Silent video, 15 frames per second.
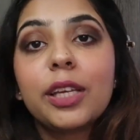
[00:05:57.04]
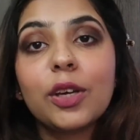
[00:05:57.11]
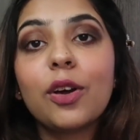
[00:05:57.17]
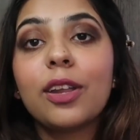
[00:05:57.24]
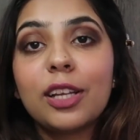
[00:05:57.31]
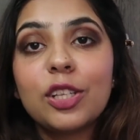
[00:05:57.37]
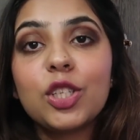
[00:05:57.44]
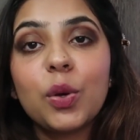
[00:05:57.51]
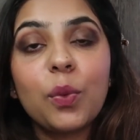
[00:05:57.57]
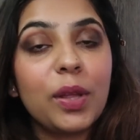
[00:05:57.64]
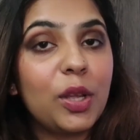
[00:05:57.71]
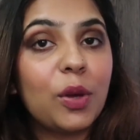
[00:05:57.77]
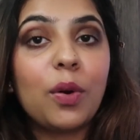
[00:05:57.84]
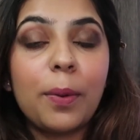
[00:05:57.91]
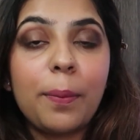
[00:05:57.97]
nahi kiya hona chahiye
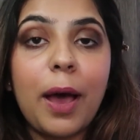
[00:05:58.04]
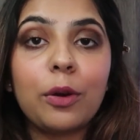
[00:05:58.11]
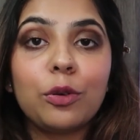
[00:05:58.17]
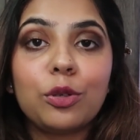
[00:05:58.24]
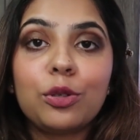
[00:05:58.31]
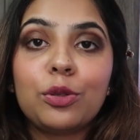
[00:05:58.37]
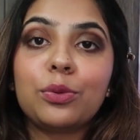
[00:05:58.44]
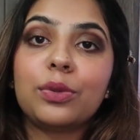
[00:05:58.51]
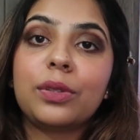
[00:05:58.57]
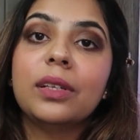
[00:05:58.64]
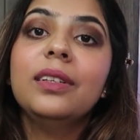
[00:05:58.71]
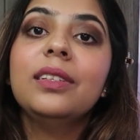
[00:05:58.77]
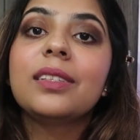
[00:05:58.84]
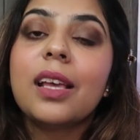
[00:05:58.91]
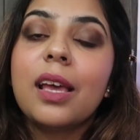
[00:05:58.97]
when you're about to do
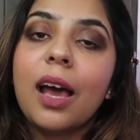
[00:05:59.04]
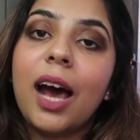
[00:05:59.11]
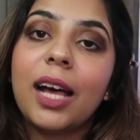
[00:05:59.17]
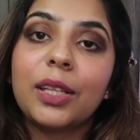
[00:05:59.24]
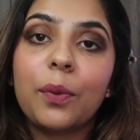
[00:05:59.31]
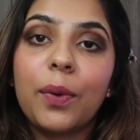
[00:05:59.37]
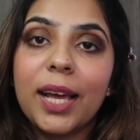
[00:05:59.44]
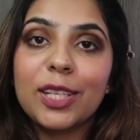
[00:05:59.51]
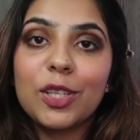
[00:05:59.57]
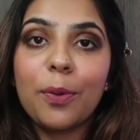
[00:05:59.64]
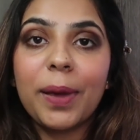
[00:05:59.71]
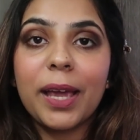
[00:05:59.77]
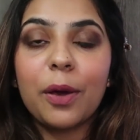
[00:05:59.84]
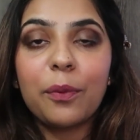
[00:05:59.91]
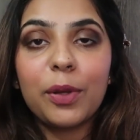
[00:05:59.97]
this, otherwise
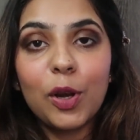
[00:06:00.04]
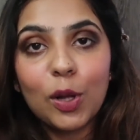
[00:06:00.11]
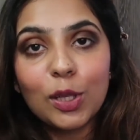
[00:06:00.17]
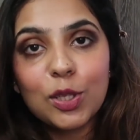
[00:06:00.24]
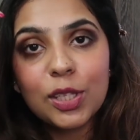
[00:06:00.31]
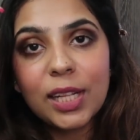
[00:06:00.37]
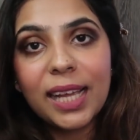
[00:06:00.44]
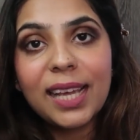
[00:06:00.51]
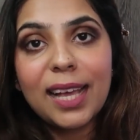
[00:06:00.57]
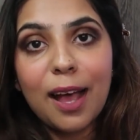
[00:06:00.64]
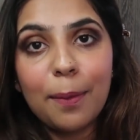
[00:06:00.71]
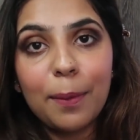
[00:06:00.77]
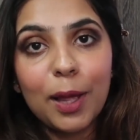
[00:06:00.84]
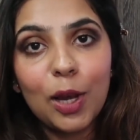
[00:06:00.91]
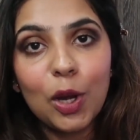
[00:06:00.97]
your makeup will also like
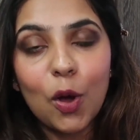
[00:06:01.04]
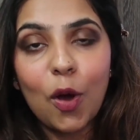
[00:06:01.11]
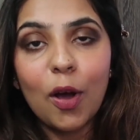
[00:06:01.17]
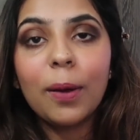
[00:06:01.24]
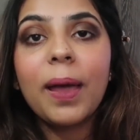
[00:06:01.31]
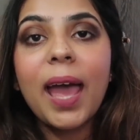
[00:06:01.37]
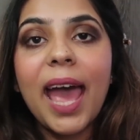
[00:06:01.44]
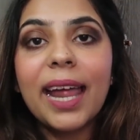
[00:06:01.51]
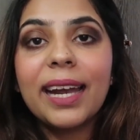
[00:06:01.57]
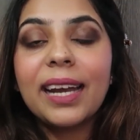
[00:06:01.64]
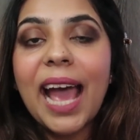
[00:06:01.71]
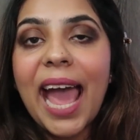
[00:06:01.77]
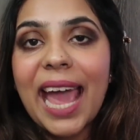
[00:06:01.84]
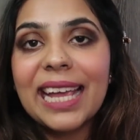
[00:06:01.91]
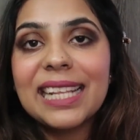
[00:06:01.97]
come along. And
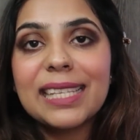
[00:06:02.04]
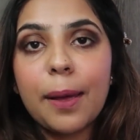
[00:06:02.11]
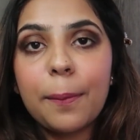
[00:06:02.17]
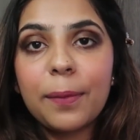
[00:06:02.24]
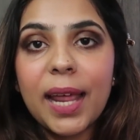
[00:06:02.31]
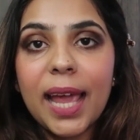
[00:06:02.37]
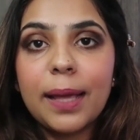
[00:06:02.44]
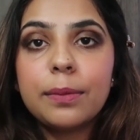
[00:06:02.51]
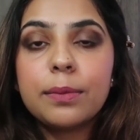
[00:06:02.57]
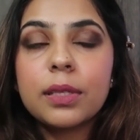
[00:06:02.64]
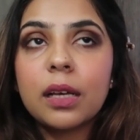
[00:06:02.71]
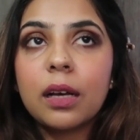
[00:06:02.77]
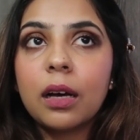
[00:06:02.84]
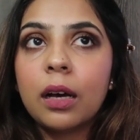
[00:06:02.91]
I sometimes